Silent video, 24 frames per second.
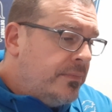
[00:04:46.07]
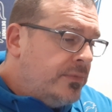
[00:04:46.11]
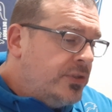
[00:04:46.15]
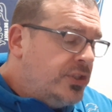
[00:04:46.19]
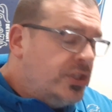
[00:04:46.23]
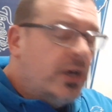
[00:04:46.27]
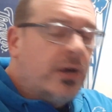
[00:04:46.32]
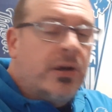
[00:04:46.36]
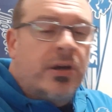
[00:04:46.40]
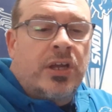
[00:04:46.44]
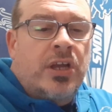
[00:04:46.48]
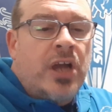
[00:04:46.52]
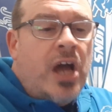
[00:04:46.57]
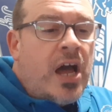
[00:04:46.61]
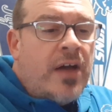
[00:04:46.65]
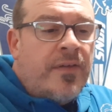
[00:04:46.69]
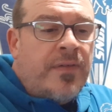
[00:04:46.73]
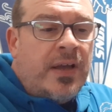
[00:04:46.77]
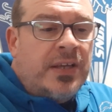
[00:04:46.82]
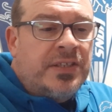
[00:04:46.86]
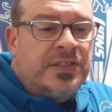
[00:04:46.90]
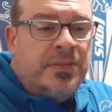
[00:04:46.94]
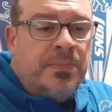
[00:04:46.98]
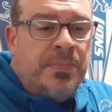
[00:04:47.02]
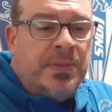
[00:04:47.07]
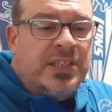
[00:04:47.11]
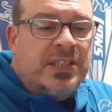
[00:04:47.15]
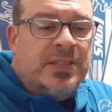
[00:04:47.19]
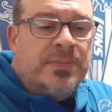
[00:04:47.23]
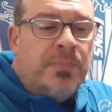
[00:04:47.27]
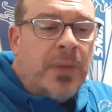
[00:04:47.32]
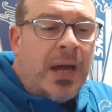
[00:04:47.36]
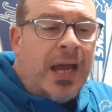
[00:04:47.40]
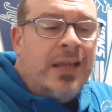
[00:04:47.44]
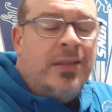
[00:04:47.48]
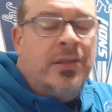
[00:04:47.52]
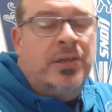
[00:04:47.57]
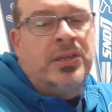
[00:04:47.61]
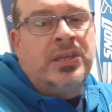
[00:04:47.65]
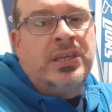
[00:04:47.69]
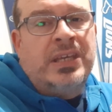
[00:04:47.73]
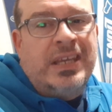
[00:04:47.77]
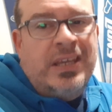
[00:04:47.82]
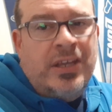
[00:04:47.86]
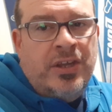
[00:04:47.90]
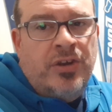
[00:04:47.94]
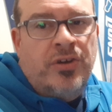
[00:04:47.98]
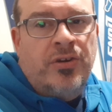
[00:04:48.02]
Jared Goff has to be smiling
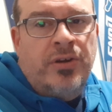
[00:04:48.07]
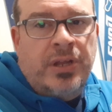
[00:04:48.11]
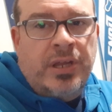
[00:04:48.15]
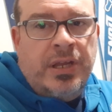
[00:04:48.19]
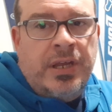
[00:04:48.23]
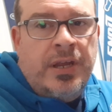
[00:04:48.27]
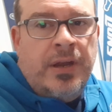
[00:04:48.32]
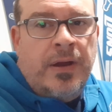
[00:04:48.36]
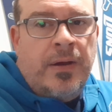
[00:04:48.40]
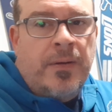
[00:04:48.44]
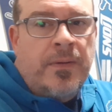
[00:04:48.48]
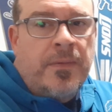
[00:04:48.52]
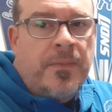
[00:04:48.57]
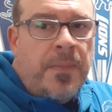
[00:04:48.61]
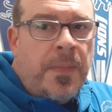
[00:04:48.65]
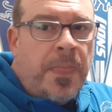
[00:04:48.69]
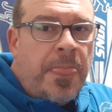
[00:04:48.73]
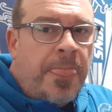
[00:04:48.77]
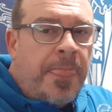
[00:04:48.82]
ear to ear.